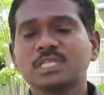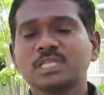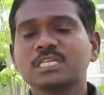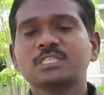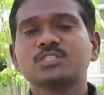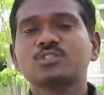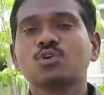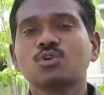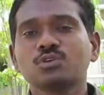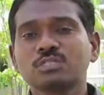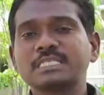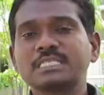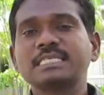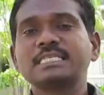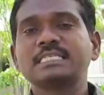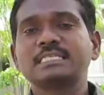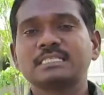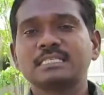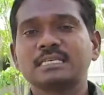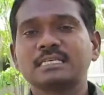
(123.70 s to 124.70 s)
There is no
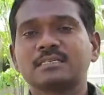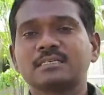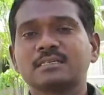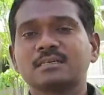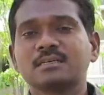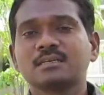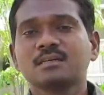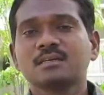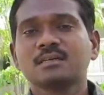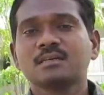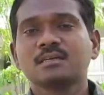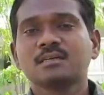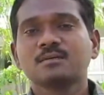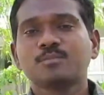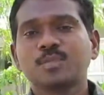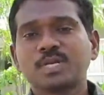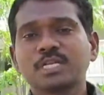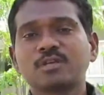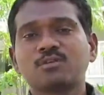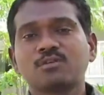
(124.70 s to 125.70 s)
seed set
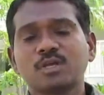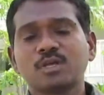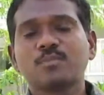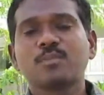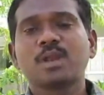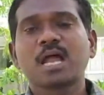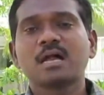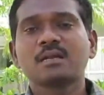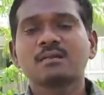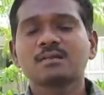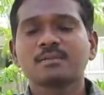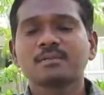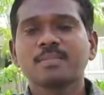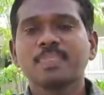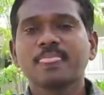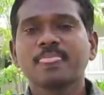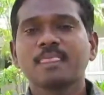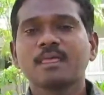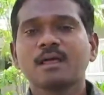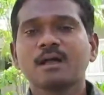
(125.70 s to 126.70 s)
particular plant
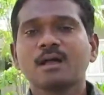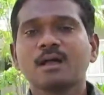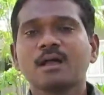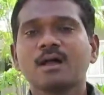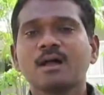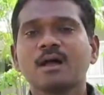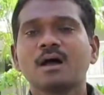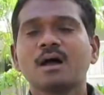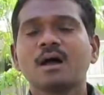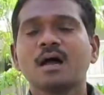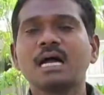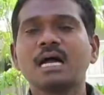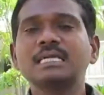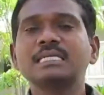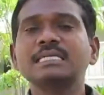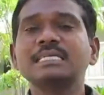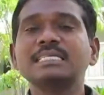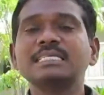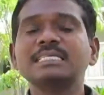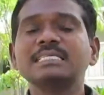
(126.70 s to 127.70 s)

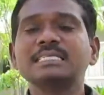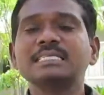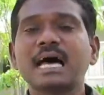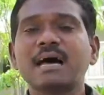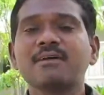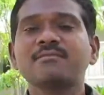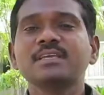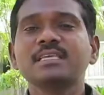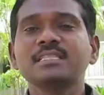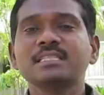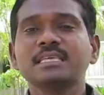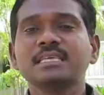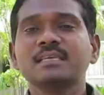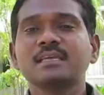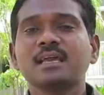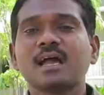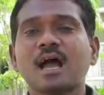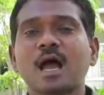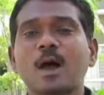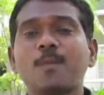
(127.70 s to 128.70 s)
and it is having
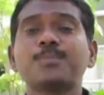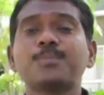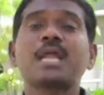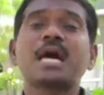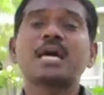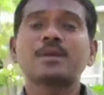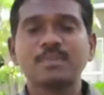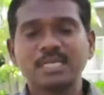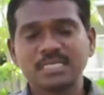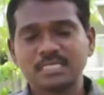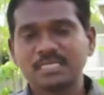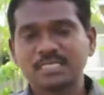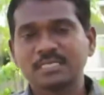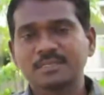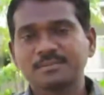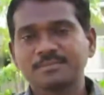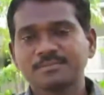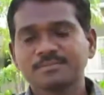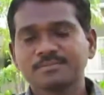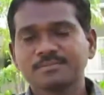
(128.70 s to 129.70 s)
the
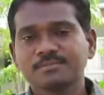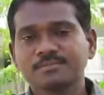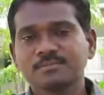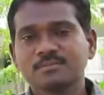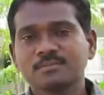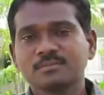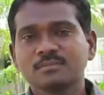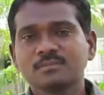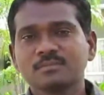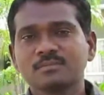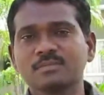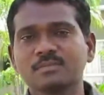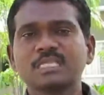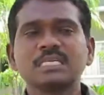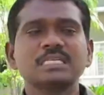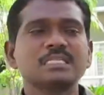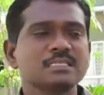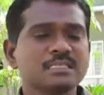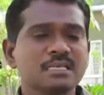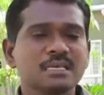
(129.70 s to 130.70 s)
abnormality.
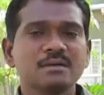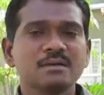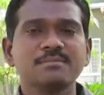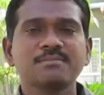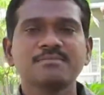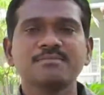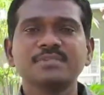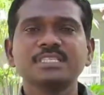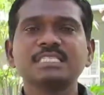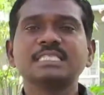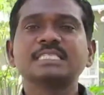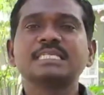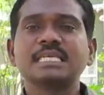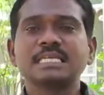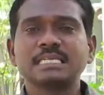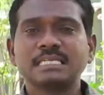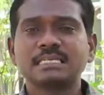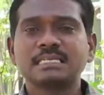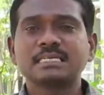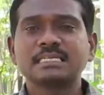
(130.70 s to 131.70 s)
That is a
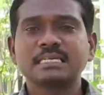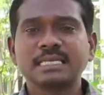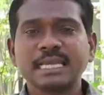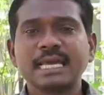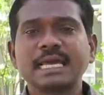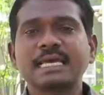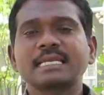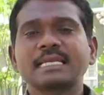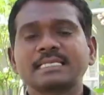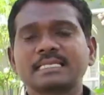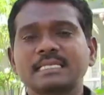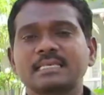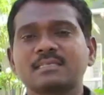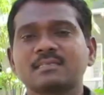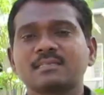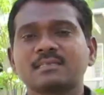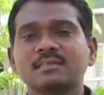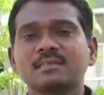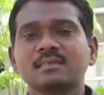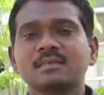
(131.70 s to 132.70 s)
physical
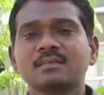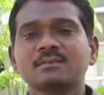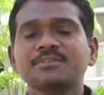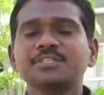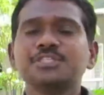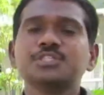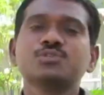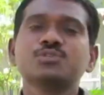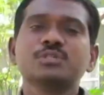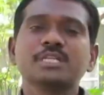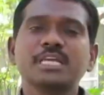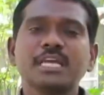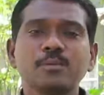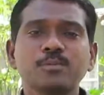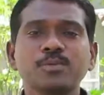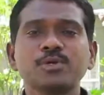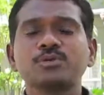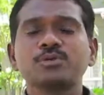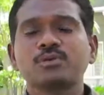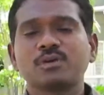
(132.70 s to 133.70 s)
character we should
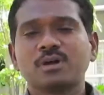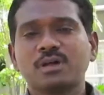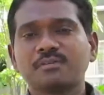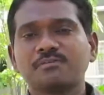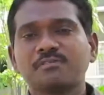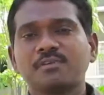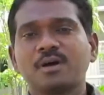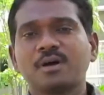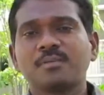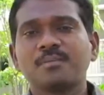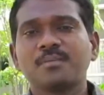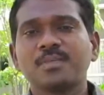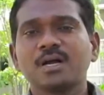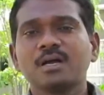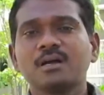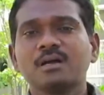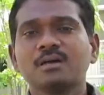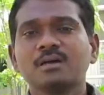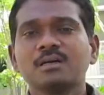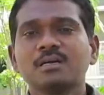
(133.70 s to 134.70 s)
able to confirm
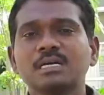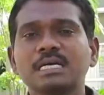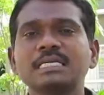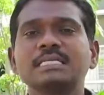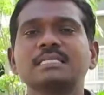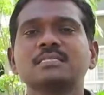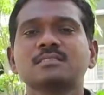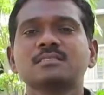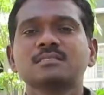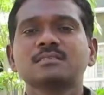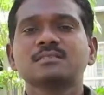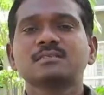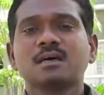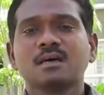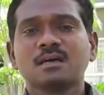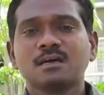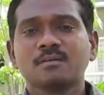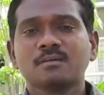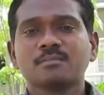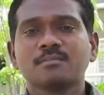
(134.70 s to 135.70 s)
it is
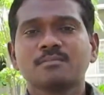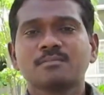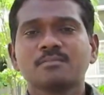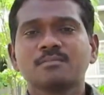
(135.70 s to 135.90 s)
a